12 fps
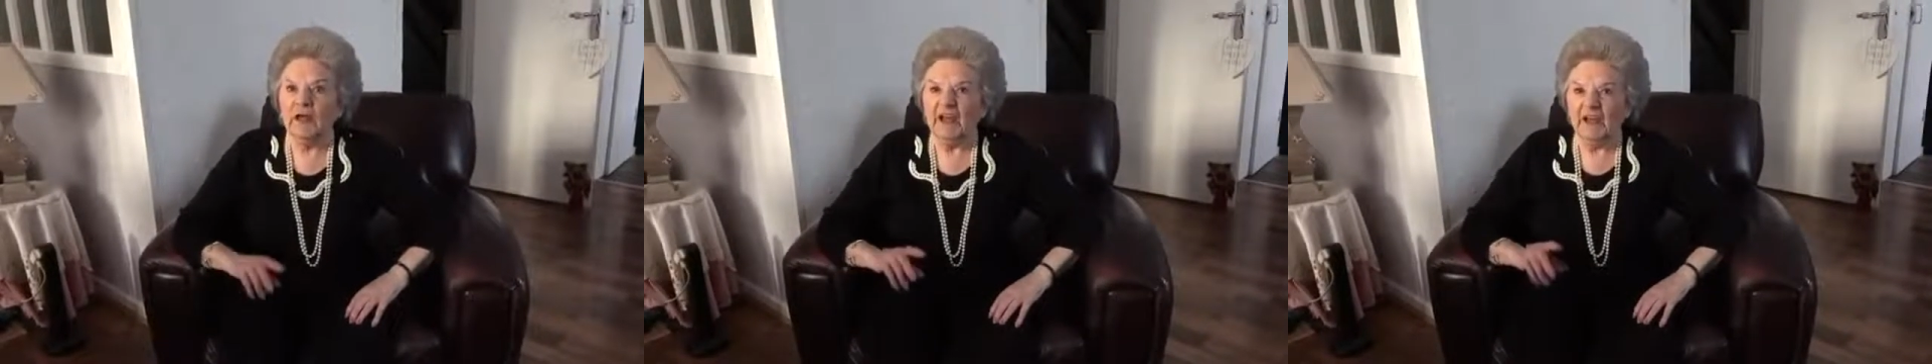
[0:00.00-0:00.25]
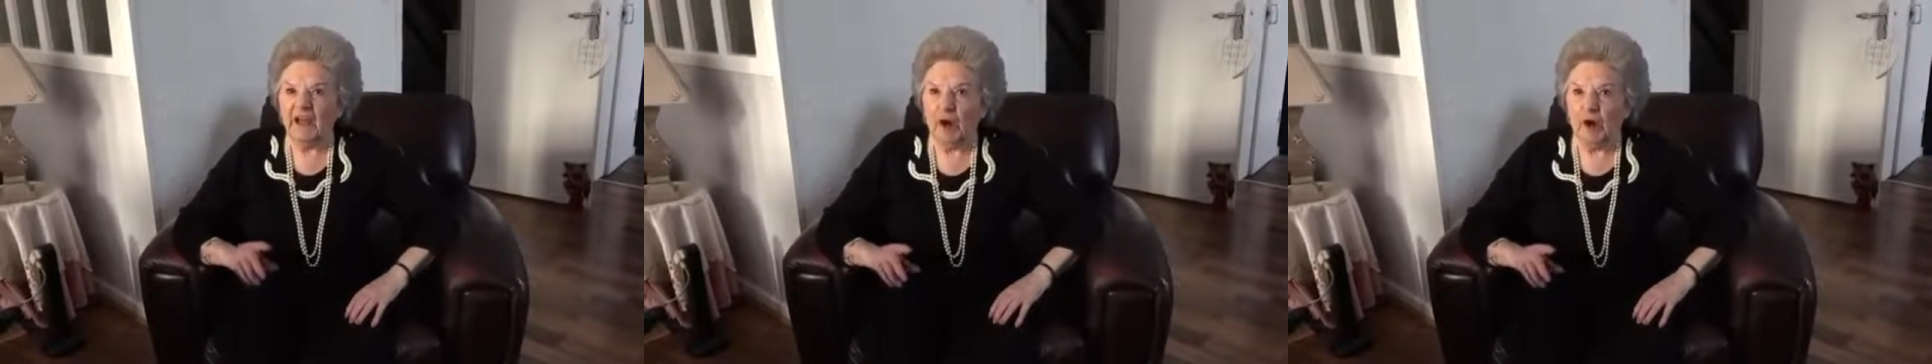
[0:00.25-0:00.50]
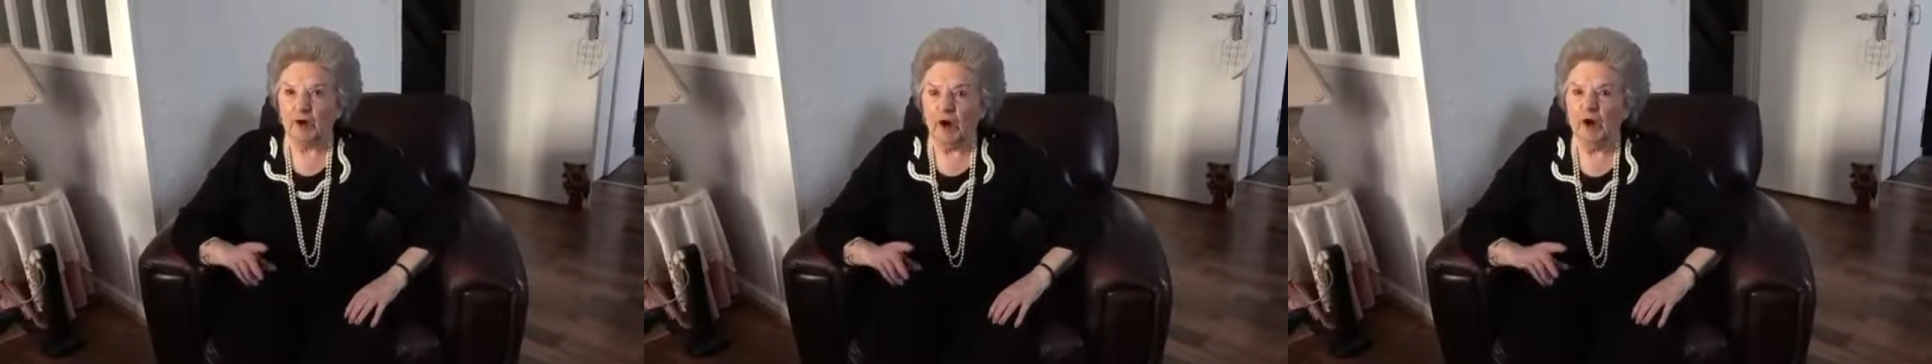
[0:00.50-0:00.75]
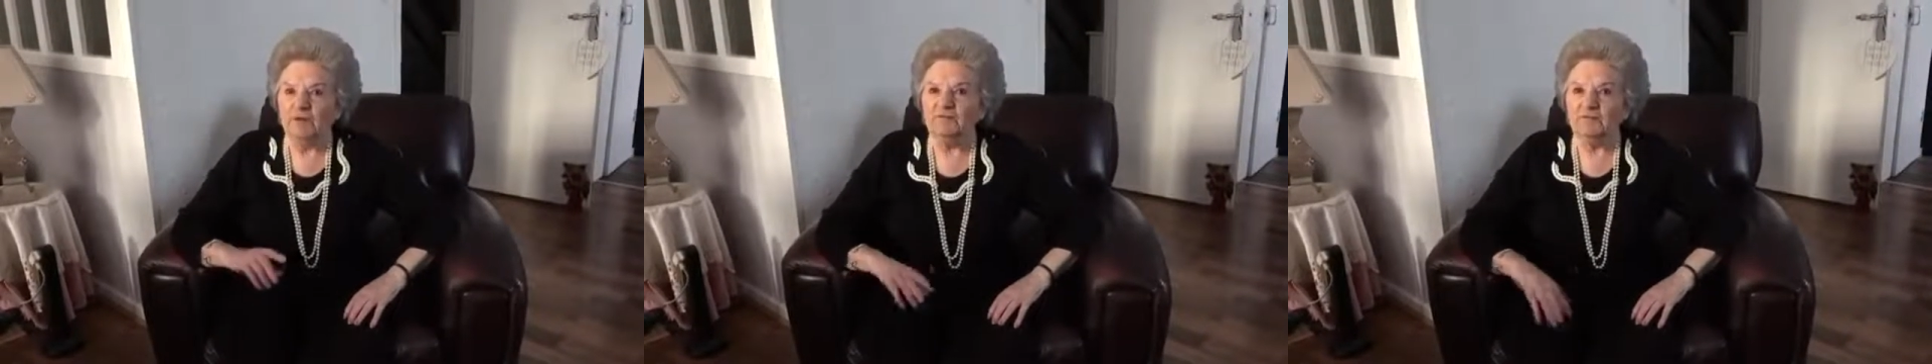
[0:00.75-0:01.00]
He can't
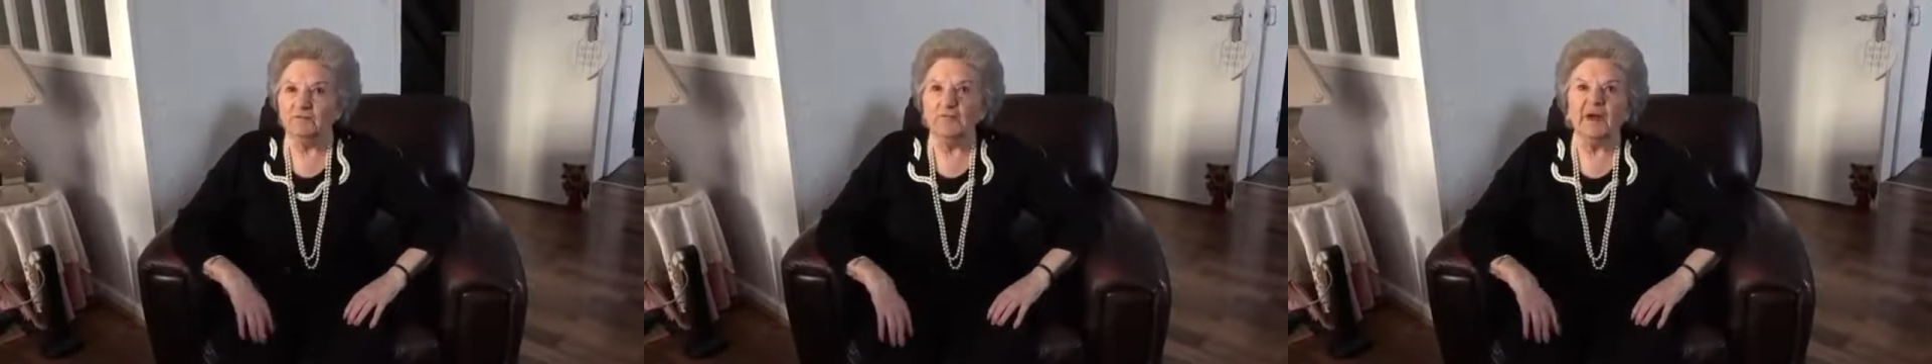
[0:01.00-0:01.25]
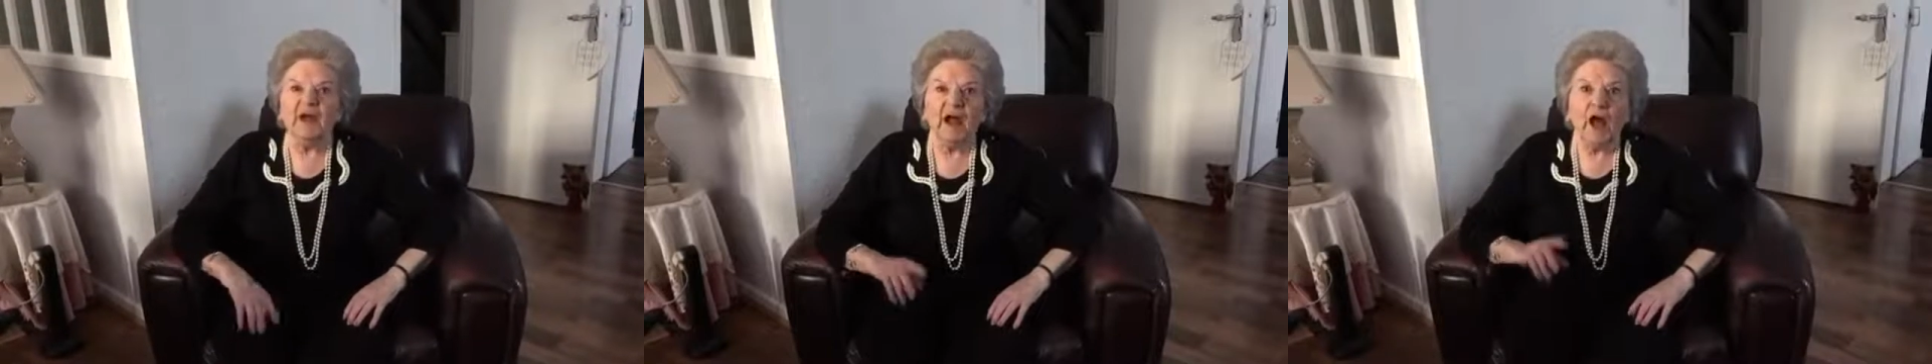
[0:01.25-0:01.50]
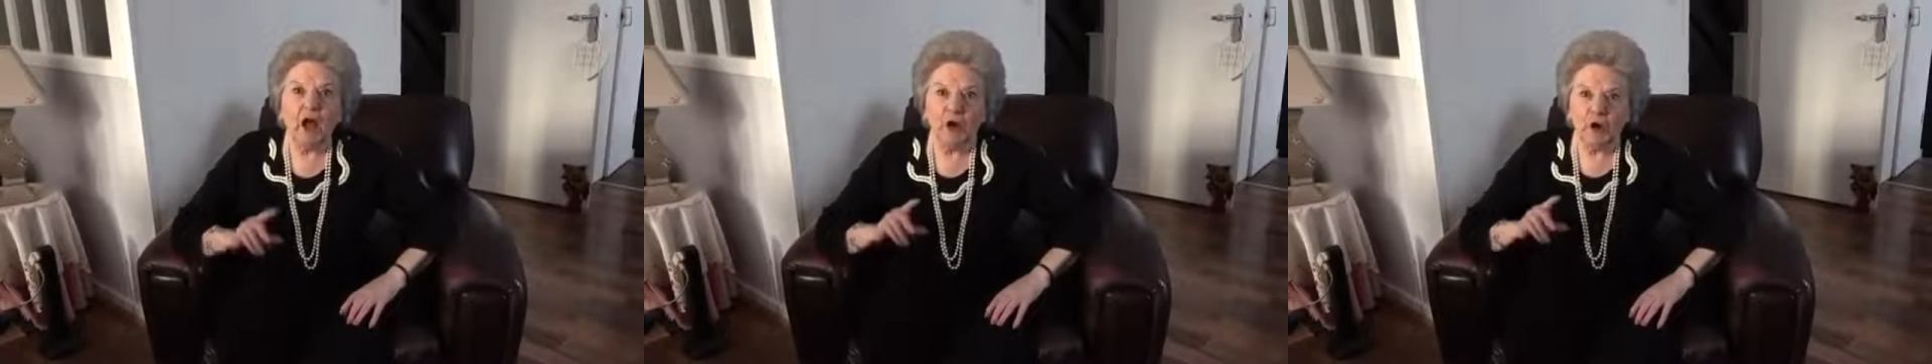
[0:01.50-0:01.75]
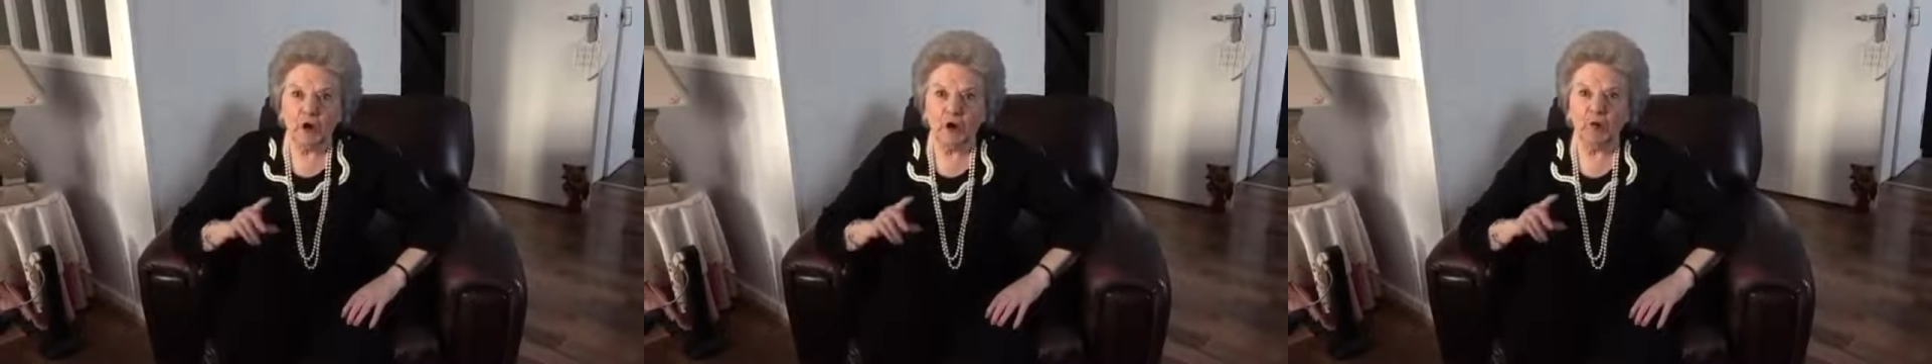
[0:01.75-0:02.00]
hide from me,
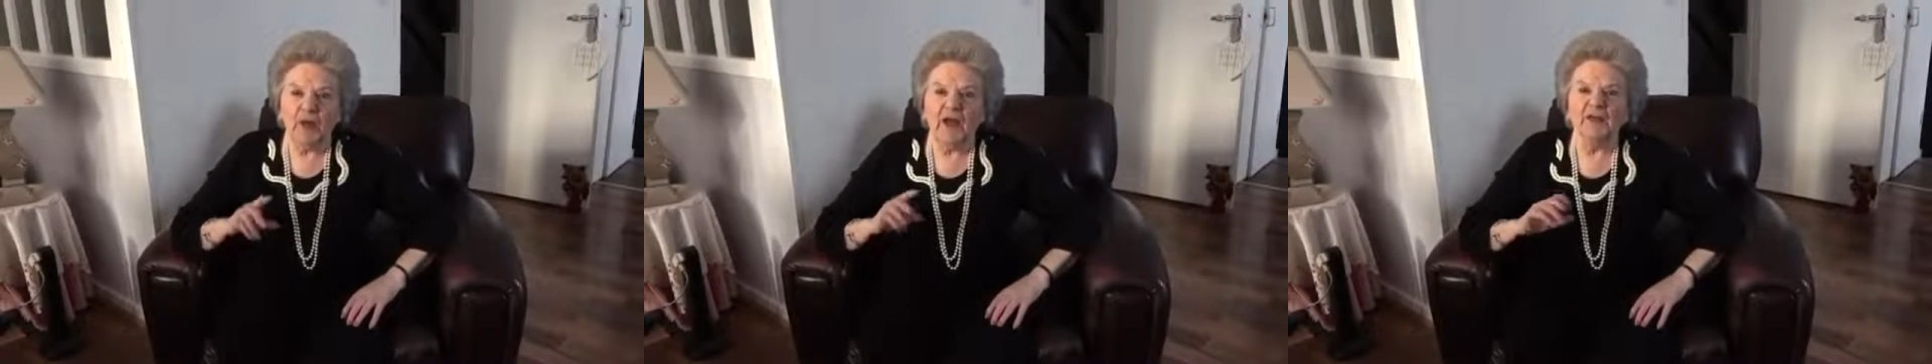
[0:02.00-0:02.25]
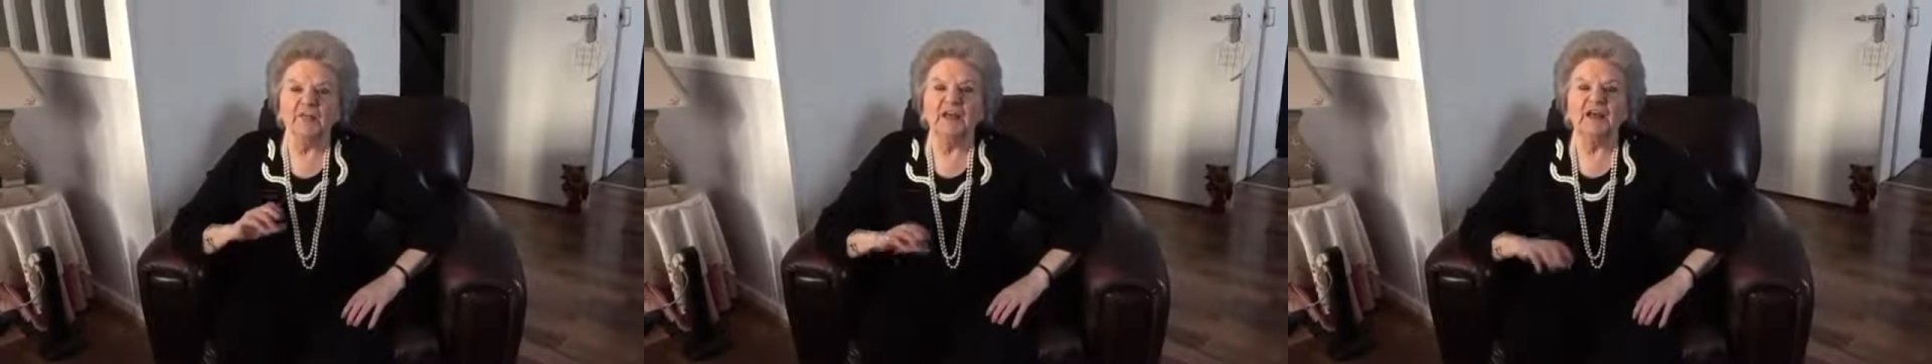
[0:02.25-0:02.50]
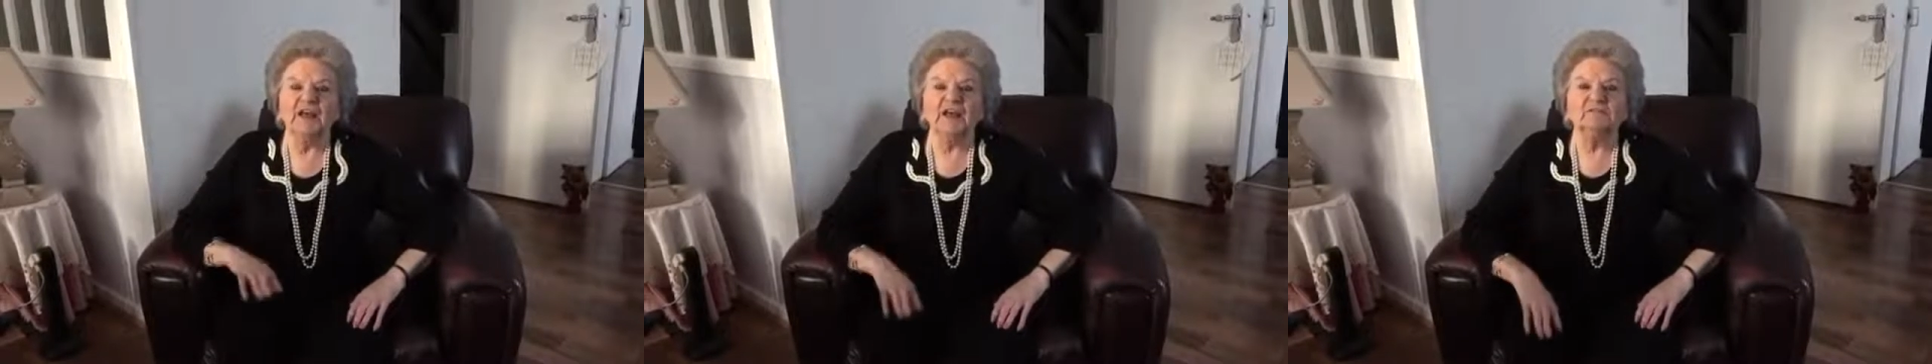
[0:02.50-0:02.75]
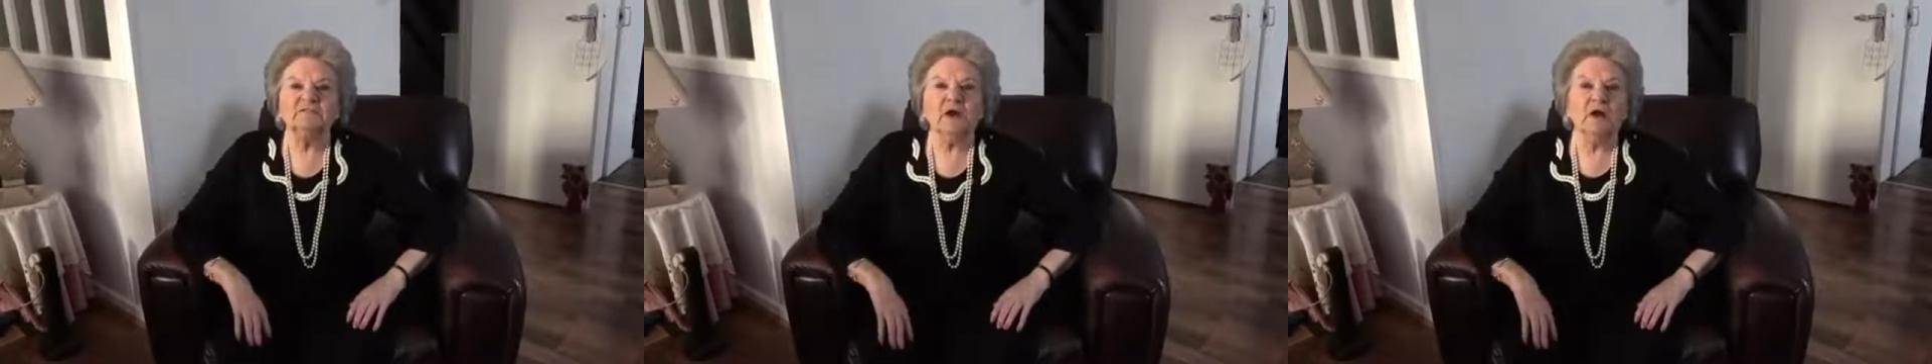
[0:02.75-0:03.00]
know where he
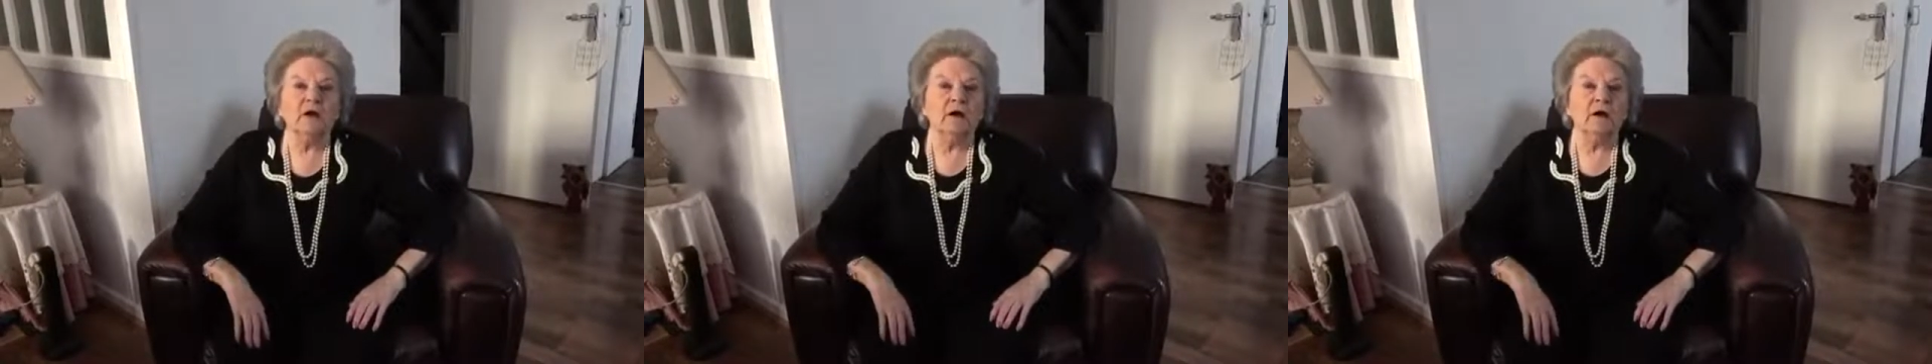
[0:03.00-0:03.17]
lives.